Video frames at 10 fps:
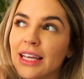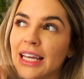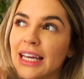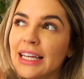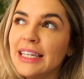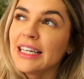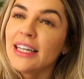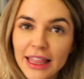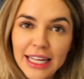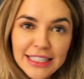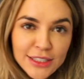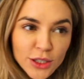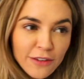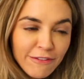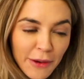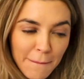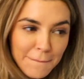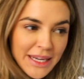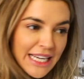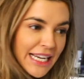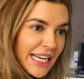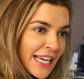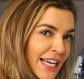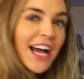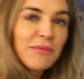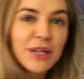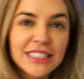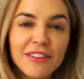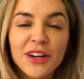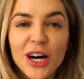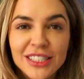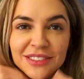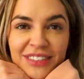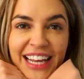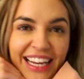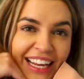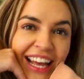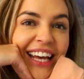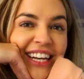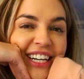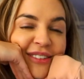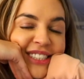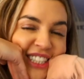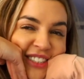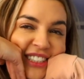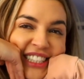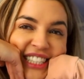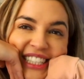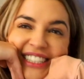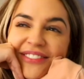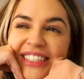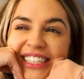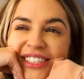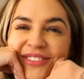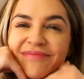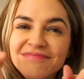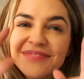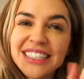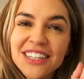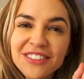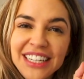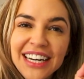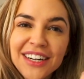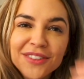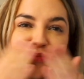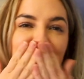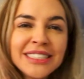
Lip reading: And that's all from me. I hope you guys have an awesome day, and I'll see you in the next video. Ta-ta for now.